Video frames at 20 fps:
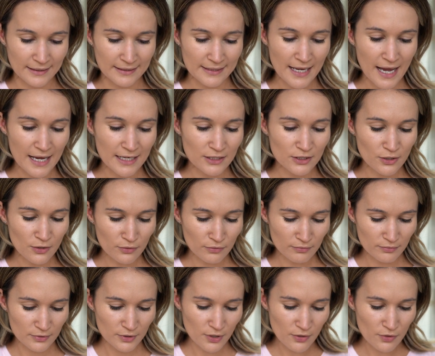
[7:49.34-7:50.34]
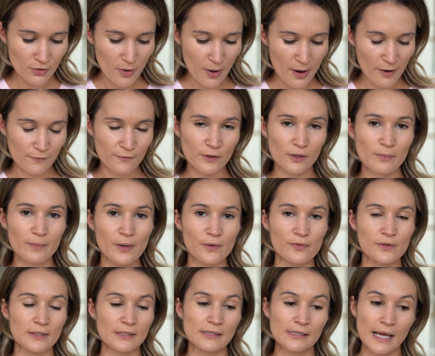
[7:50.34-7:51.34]
yeah, I don't, don't know how I feel
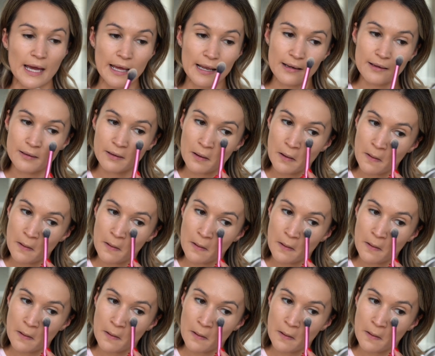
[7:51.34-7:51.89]
about this yet.